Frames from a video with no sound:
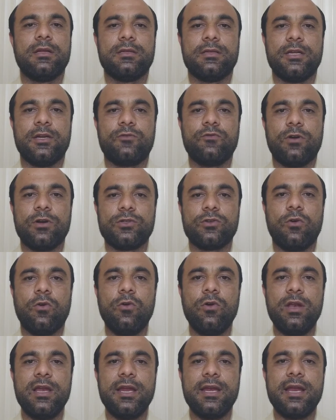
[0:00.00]
that was
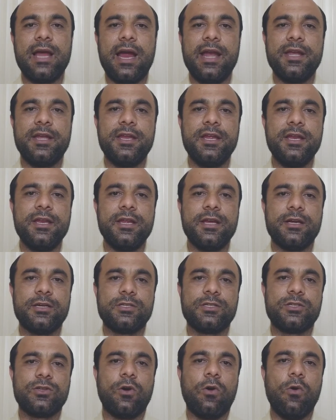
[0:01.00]
only 19
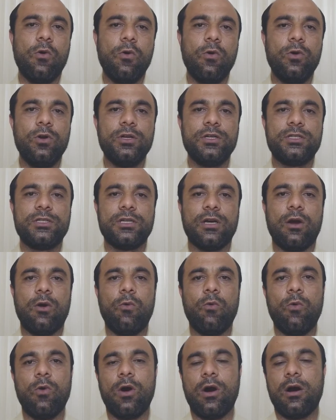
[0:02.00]
years old
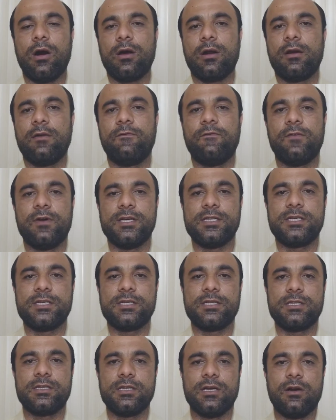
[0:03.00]
war,
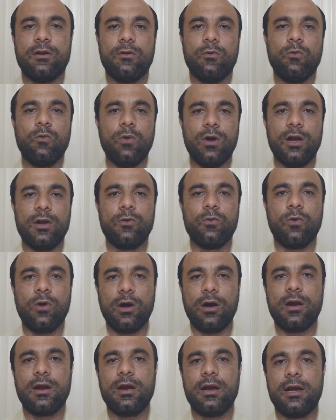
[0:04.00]
First World
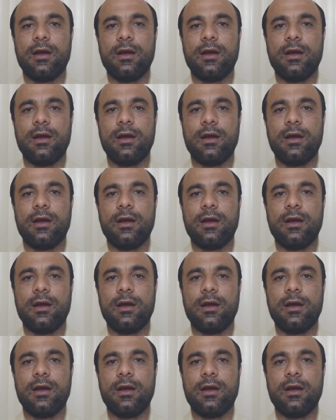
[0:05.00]
War,